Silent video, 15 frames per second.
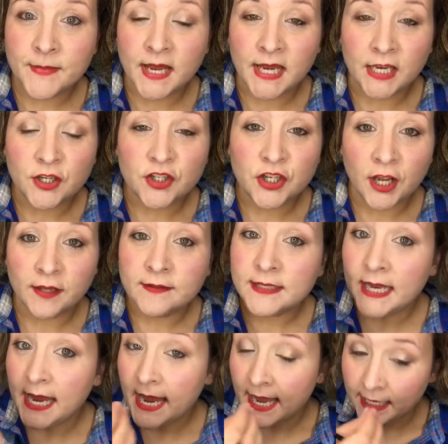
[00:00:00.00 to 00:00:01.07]
and it
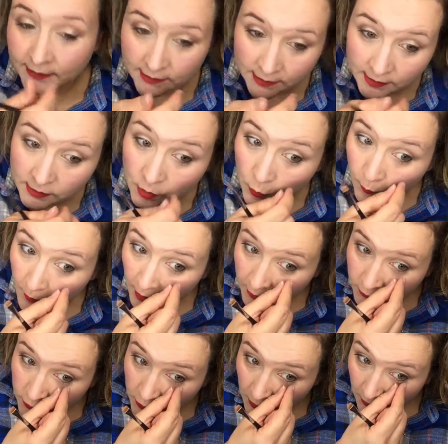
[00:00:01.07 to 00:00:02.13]
just adds so
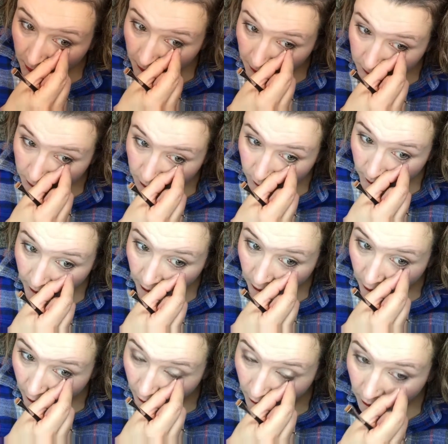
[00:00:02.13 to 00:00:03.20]
much to the
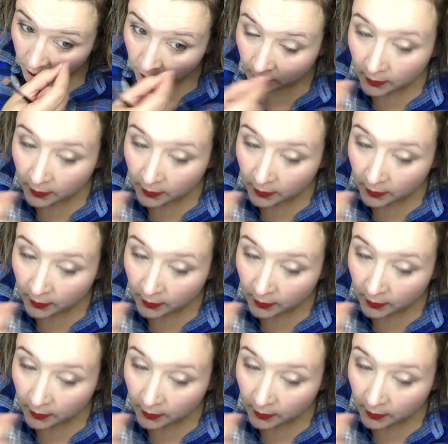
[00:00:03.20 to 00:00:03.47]
look.